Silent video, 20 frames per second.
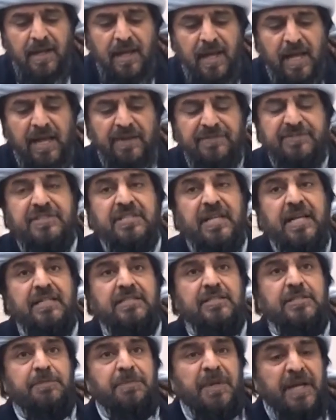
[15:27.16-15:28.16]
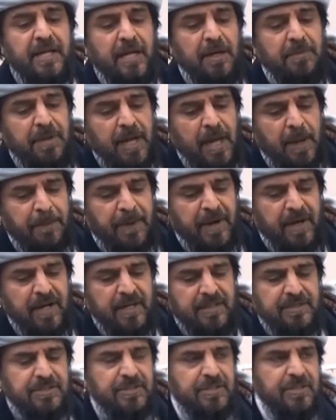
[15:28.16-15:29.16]
if sins become
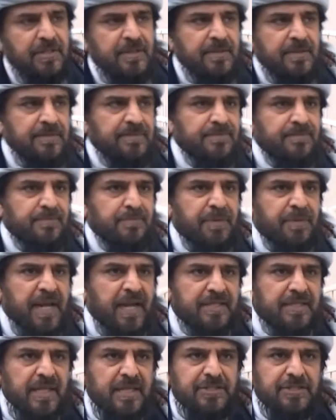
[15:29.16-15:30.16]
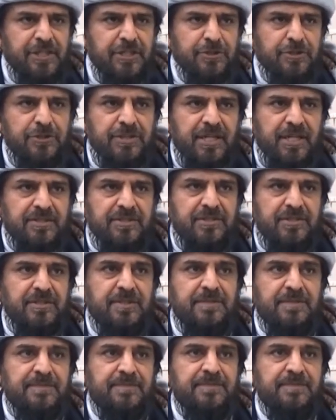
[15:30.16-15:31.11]
apparent, pay attention to this.